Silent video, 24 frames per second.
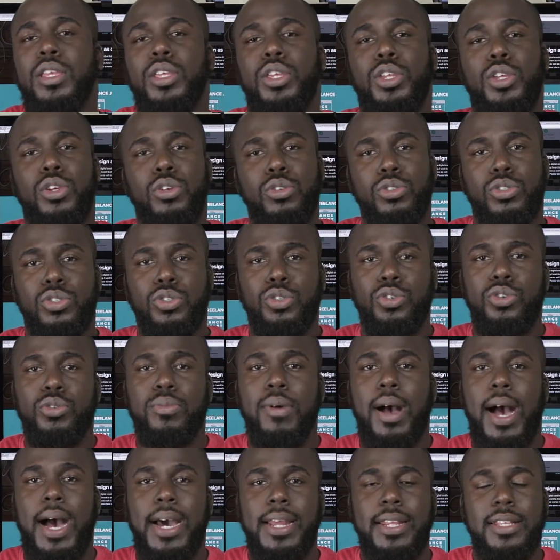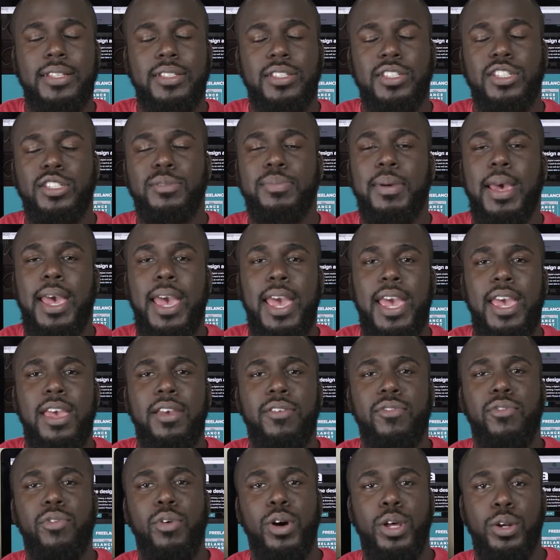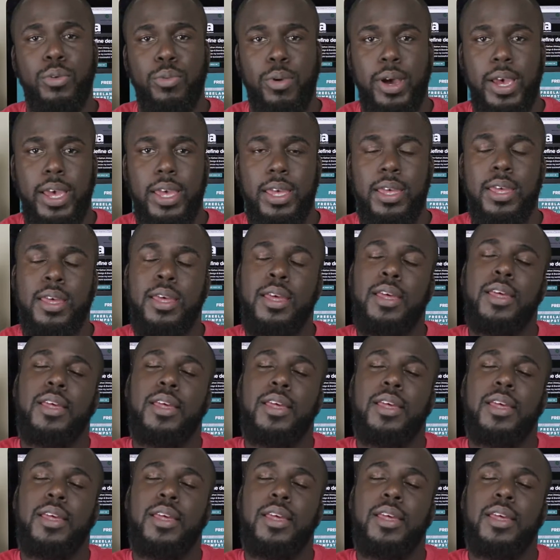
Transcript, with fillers: YouTube audiences behave one way,